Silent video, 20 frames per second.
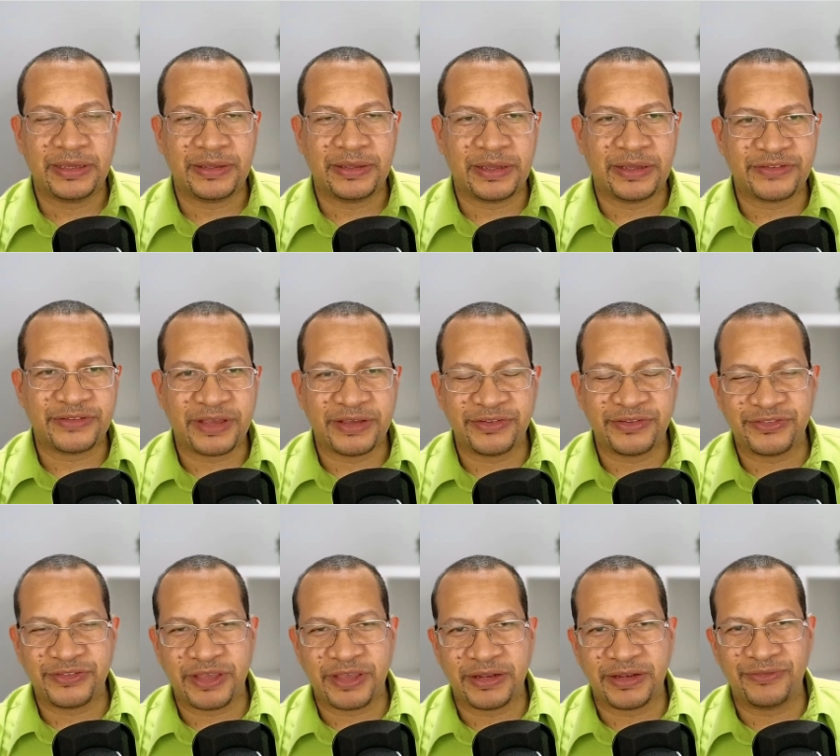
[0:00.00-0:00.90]
As I
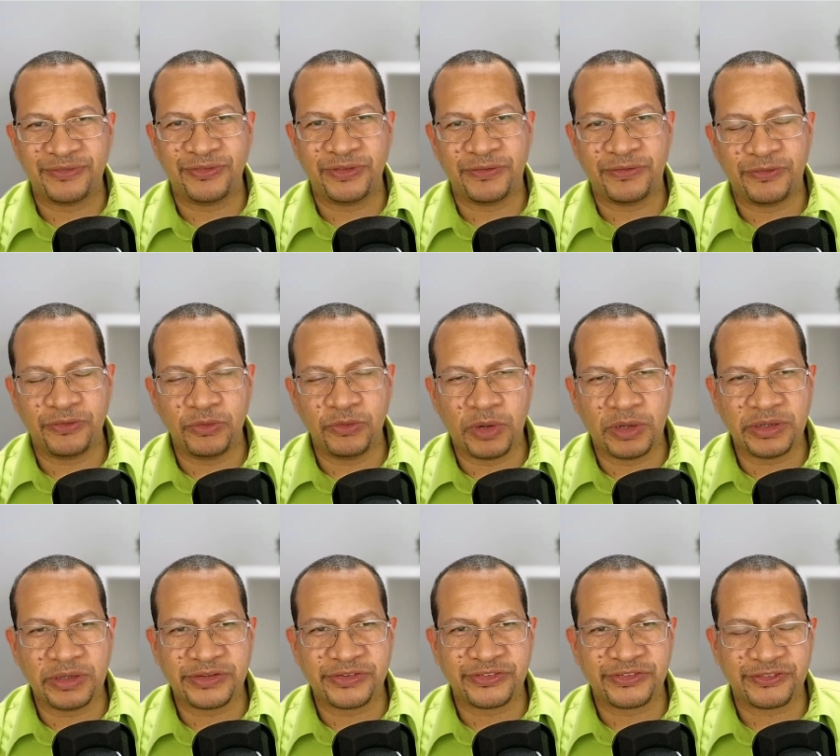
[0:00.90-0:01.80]
said, if you
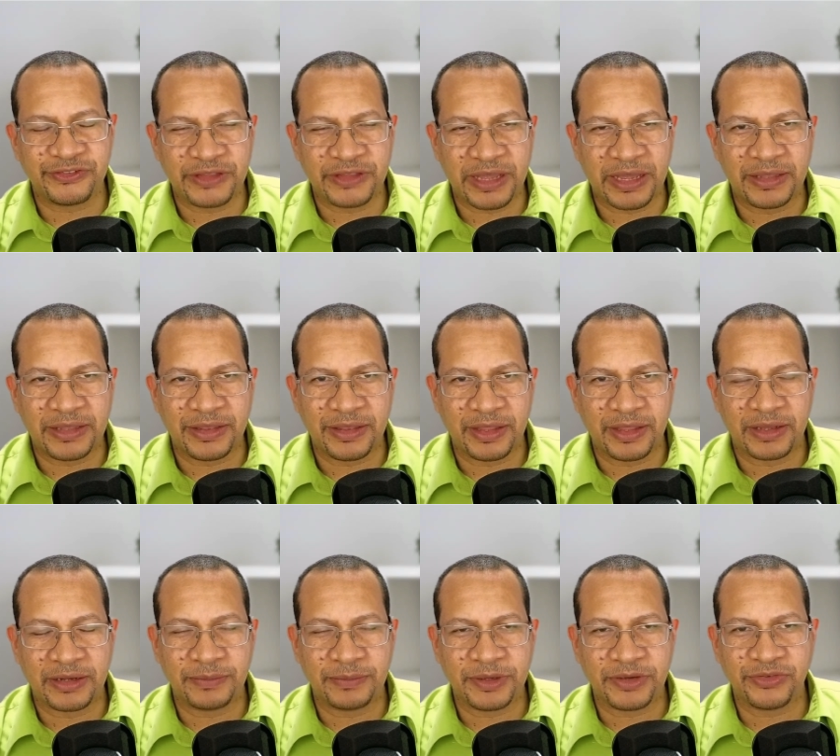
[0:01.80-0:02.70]
understand
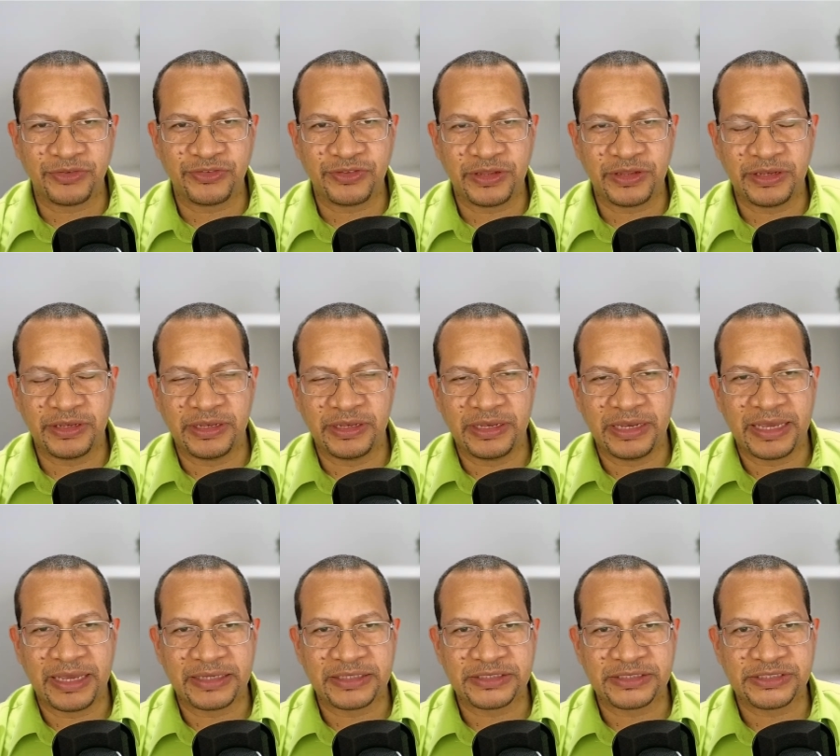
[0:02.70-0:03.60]
that, because the
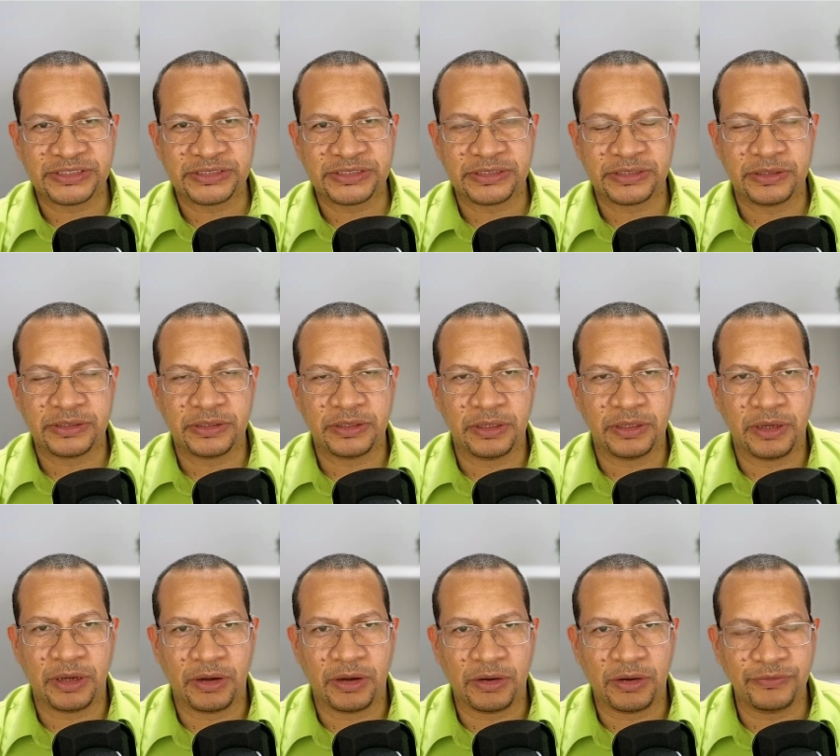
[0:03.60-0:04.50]
next
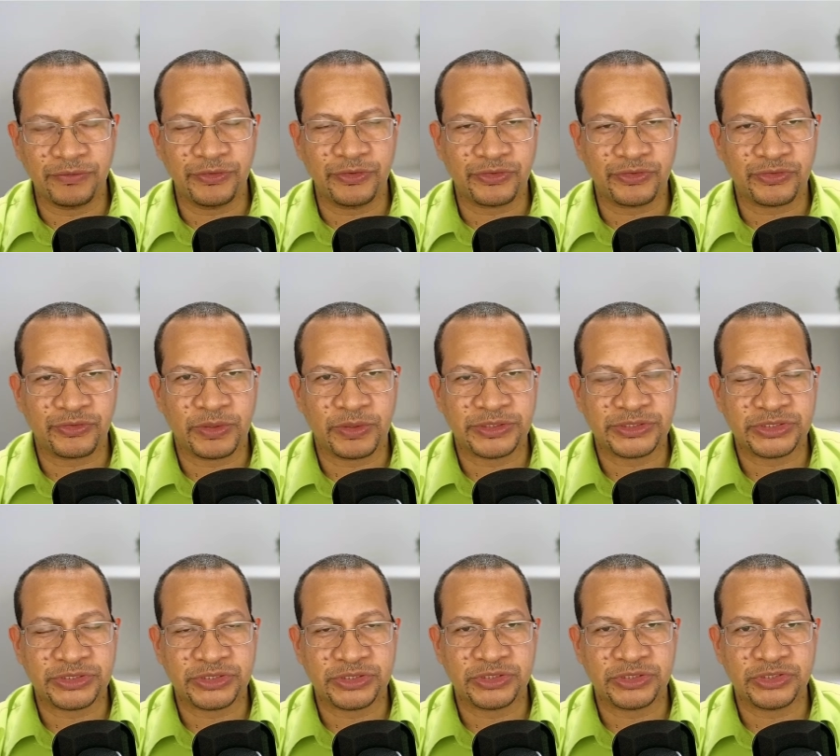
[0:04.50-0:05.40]
obvious
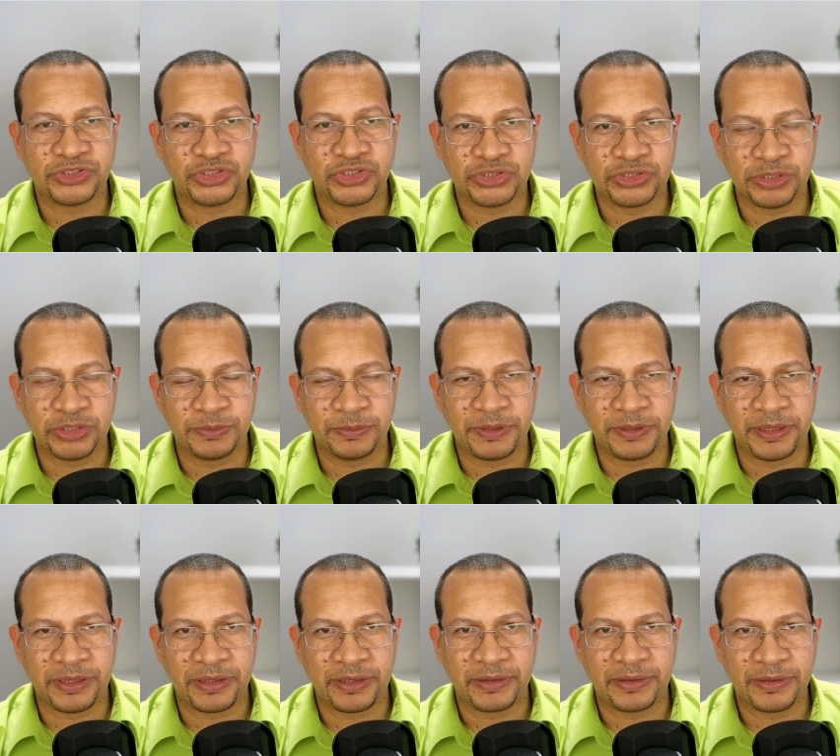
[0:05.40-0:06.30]
question should
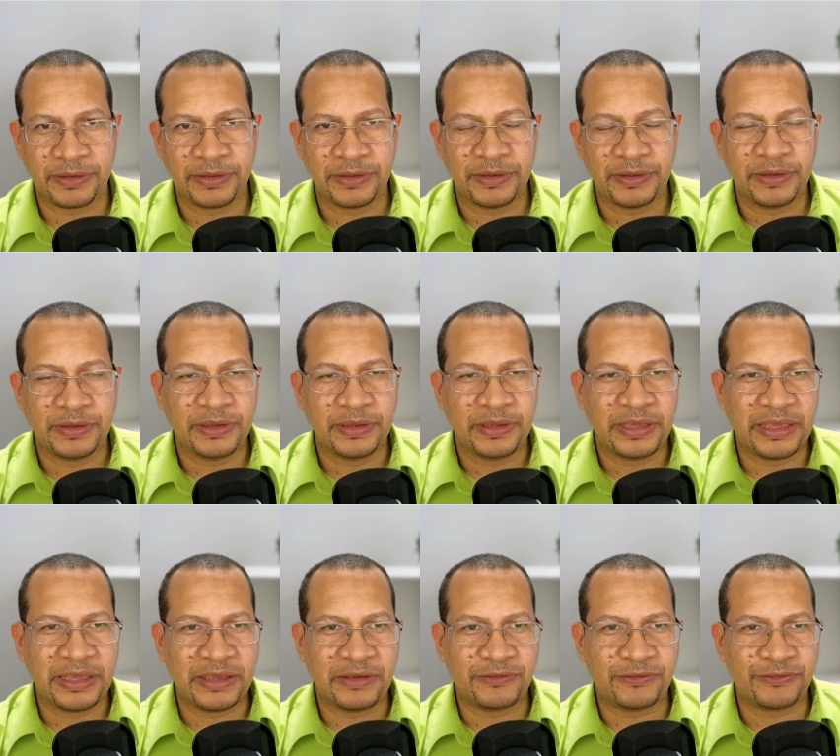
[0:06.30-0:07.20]
be,
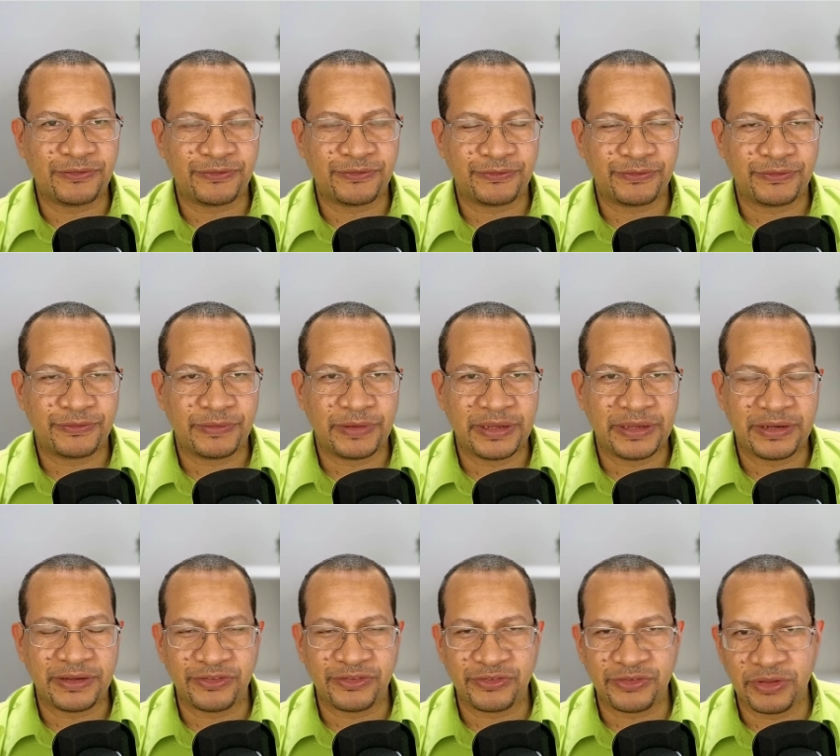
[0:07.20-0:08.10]
if it
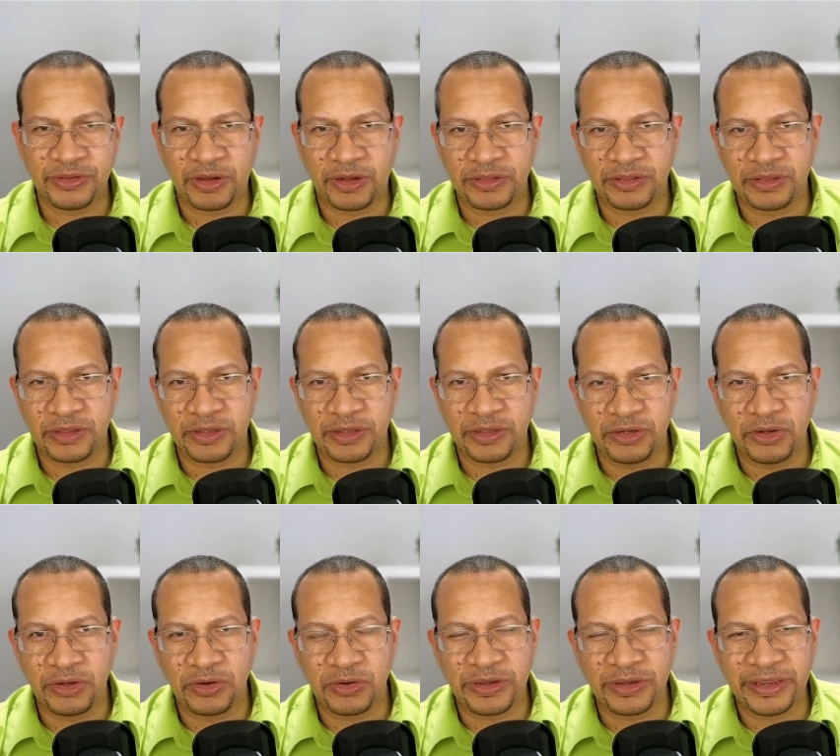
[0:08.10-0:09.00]
is not the
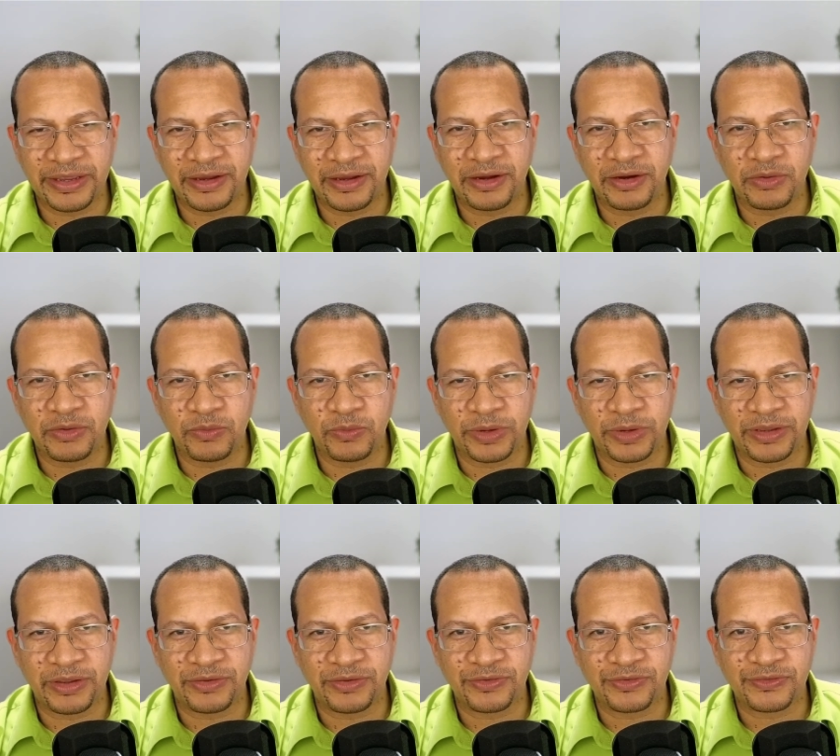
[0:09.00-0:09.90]
lung
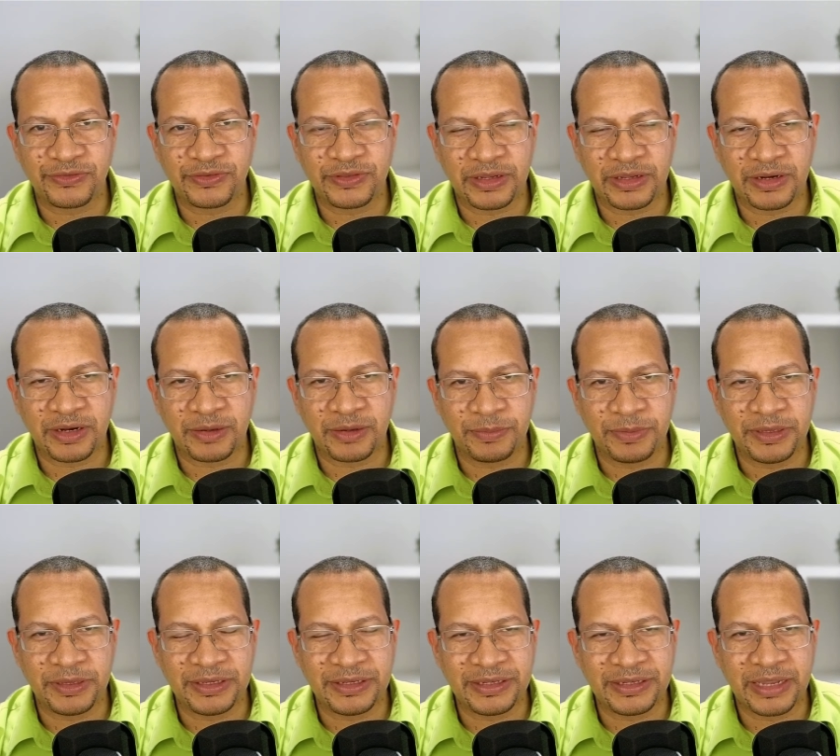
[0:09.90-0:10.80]
airways that are
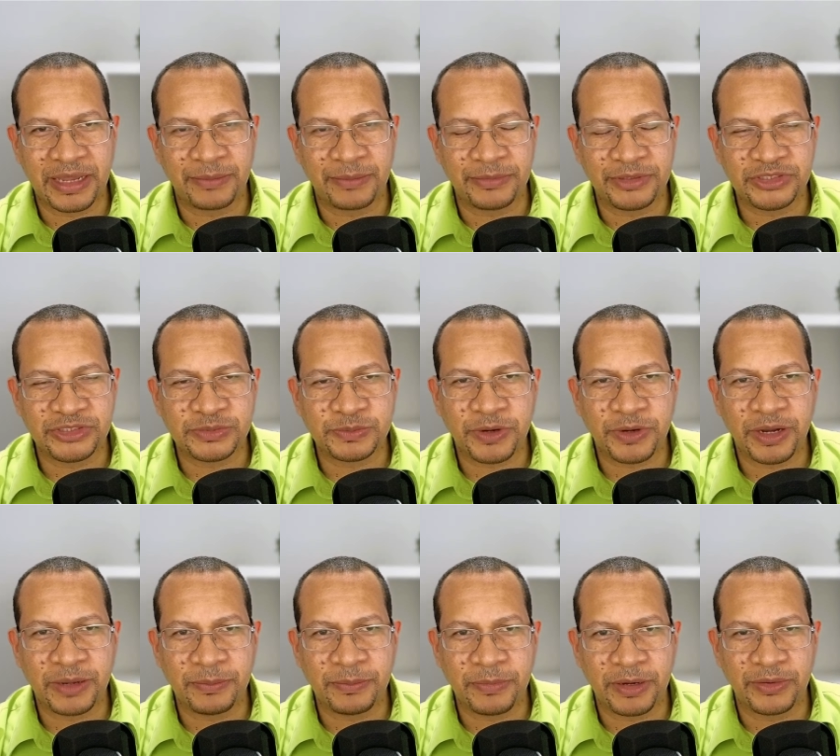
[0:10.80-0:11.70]
being damaged
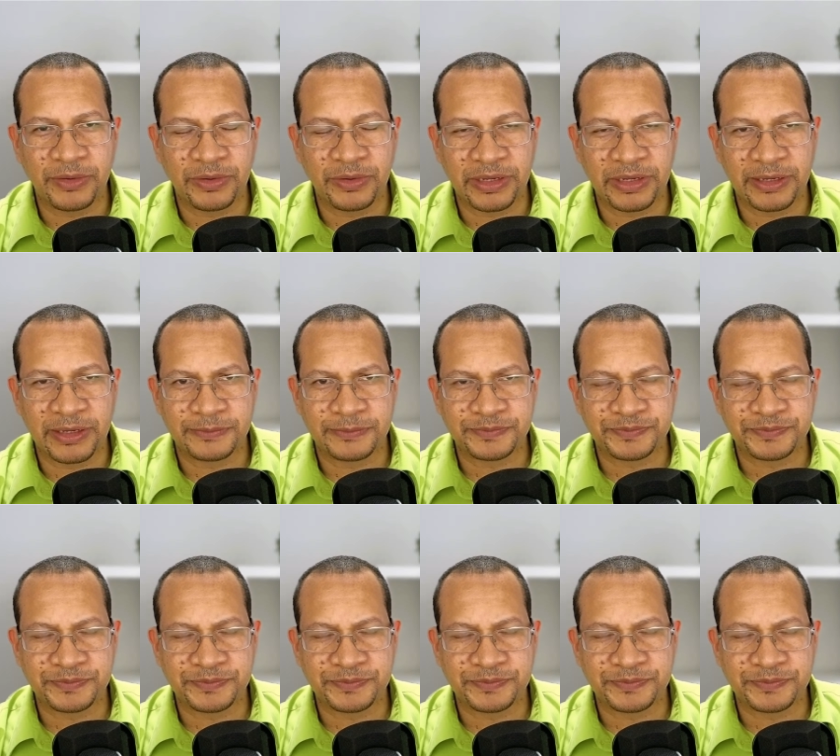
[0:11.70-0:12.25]
primarily,